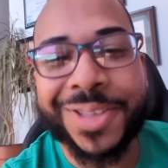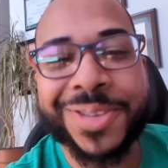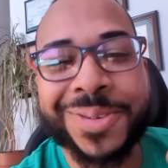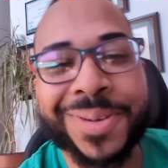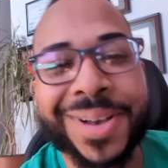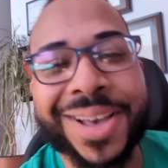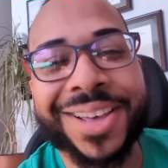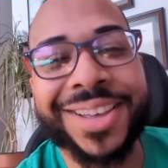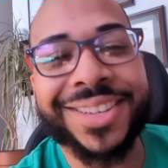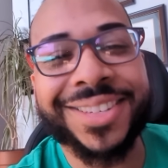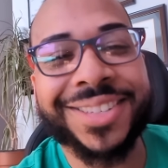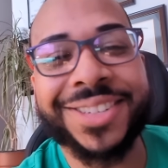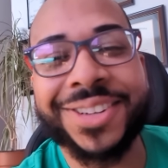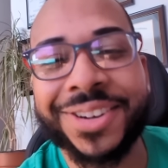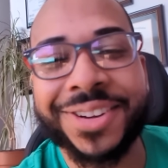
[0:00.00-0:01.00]

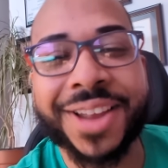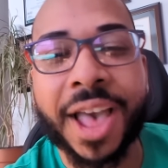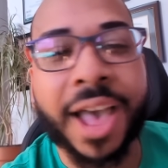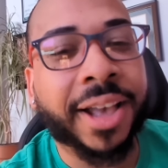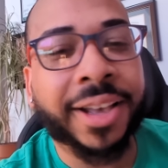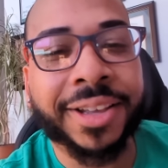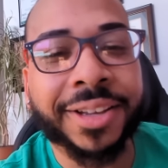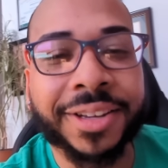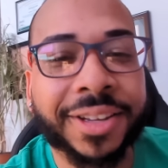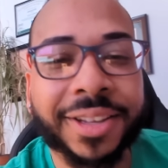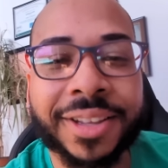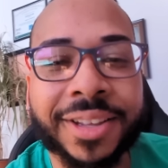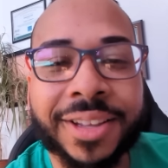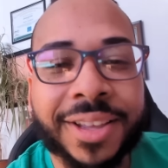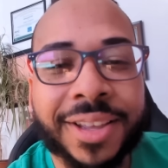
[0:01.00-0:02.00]
otherwise you're not
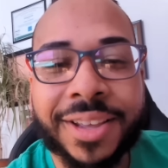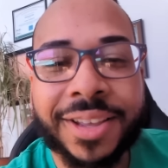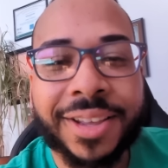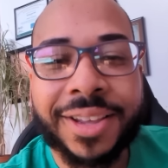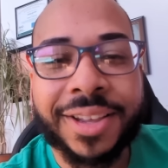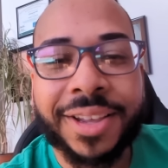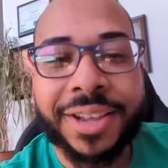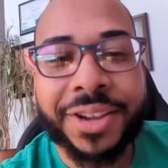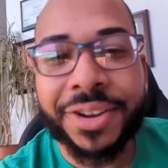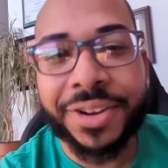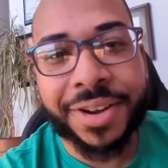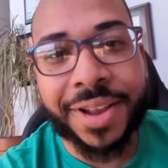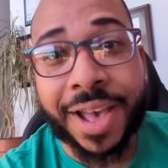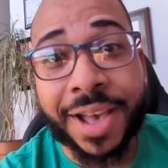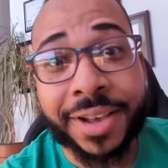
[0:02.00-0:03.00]
gonna
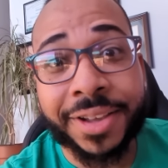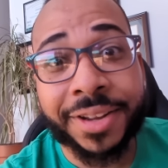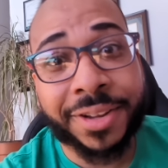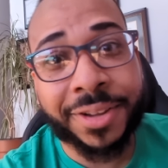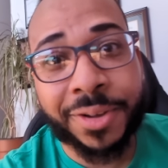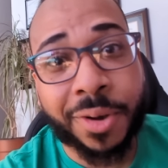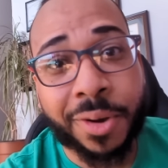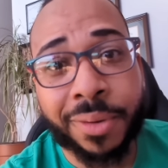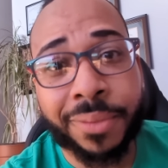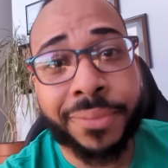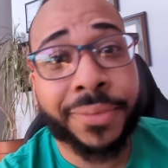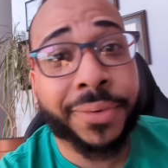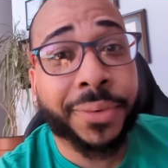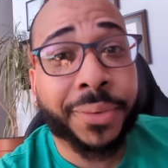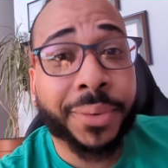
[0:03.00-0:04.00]
you're not gonna go
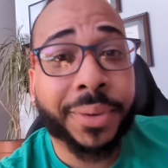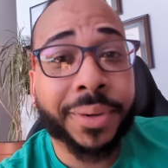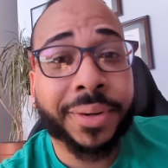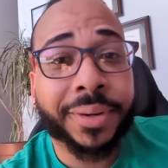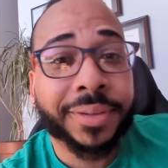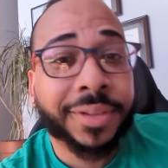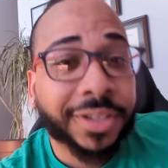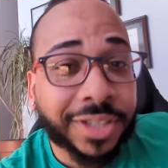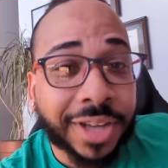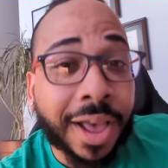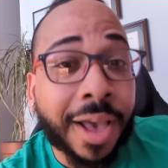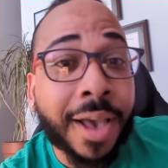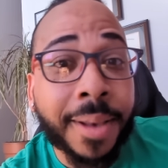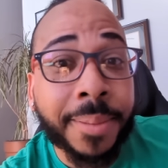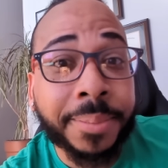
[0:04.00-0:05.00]
for the
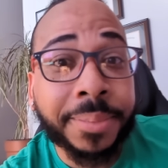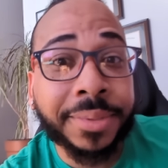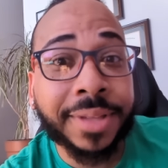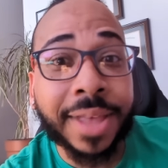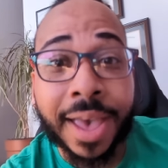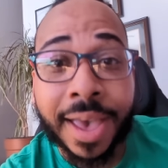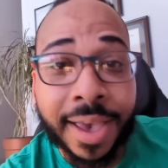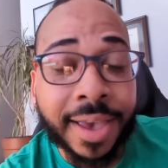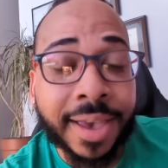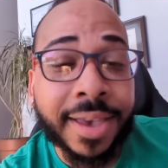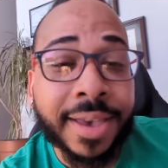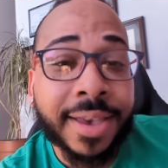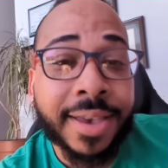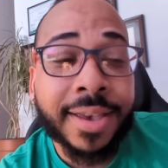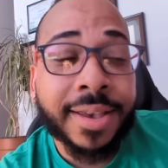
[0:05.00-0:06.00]
jobs
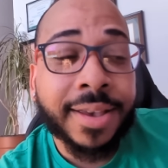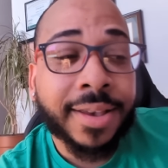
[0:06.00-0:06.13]
that